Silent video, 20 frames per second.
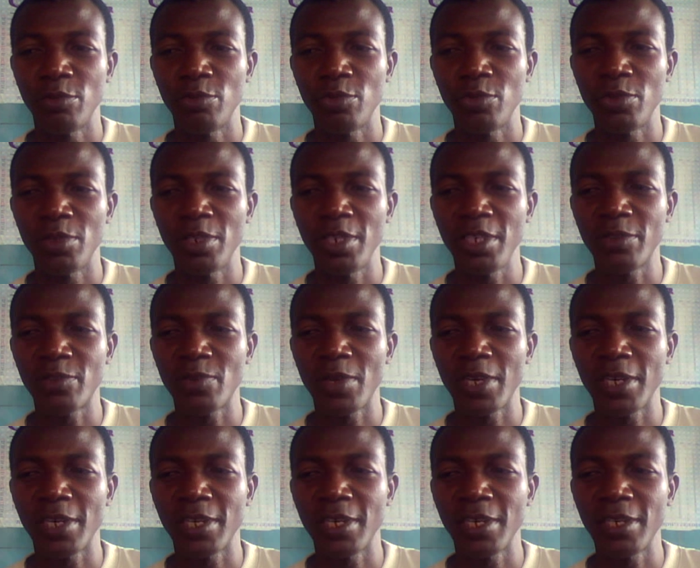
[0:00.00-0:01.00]
You need to
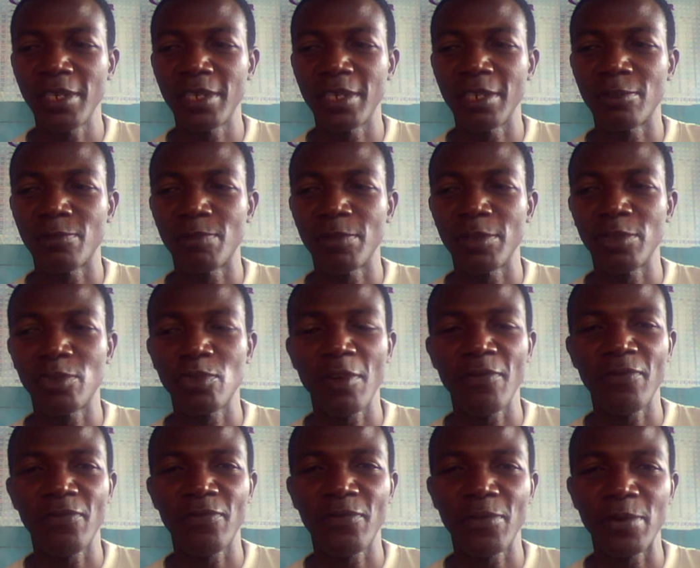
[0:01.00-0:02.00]
engage the
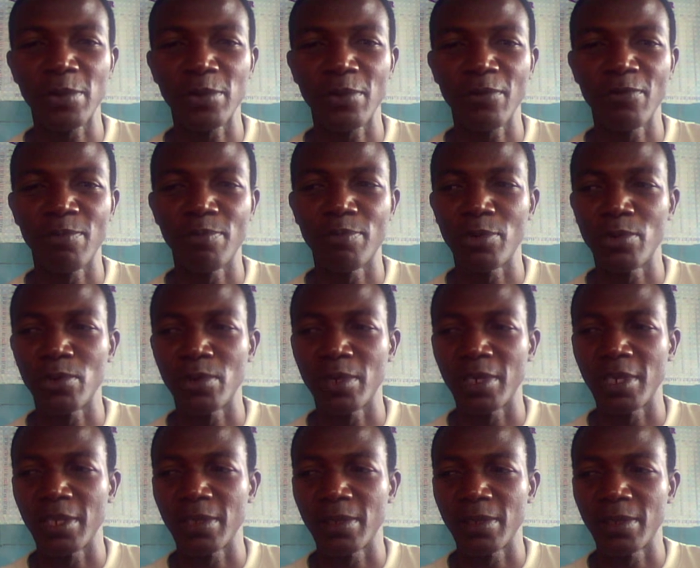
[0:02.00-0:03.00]
spiritual force of
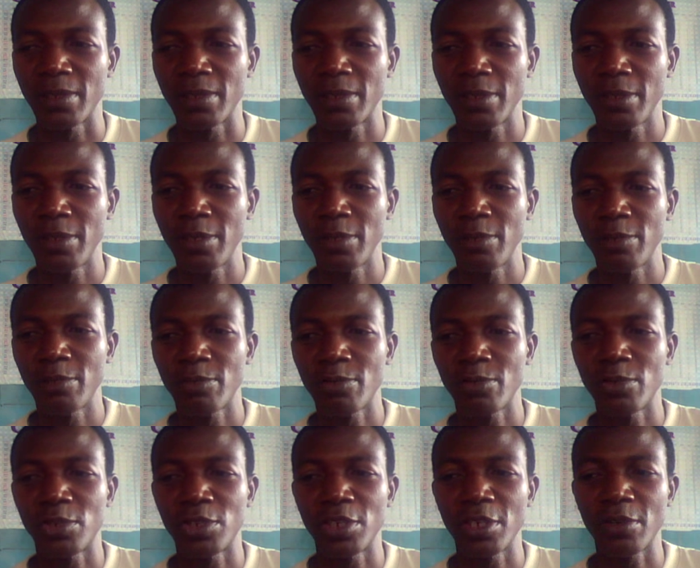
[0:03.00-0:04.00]
boldness
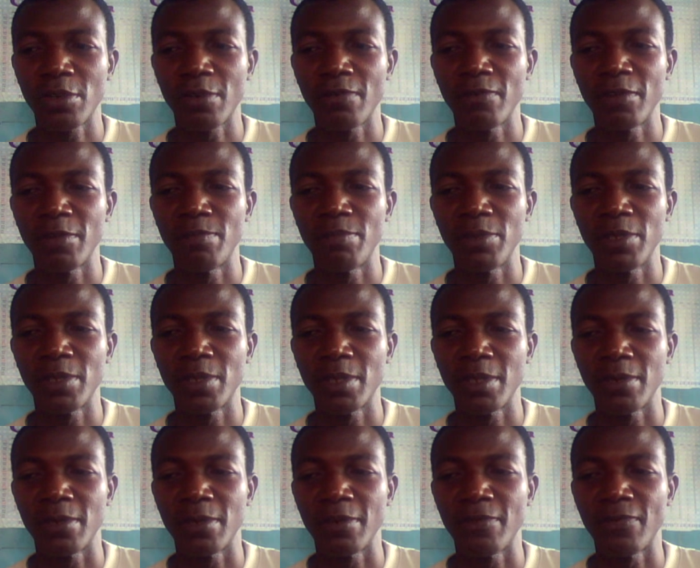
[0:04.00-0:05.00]
to shake off the beast
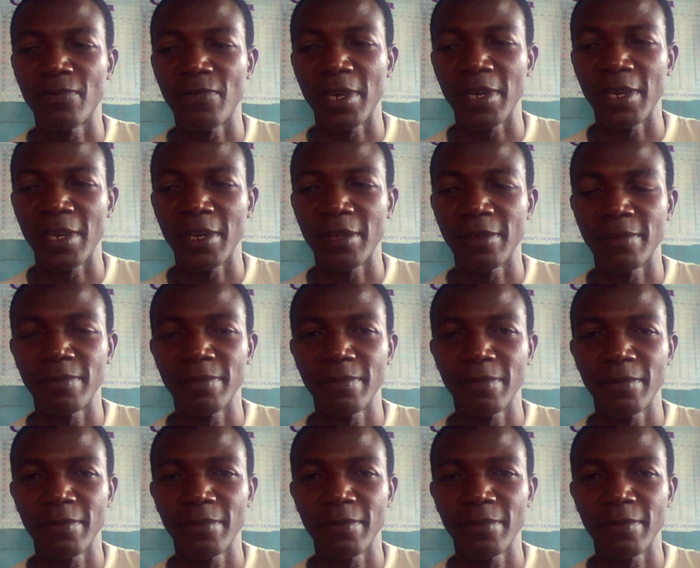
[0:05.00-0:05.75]
into the fire.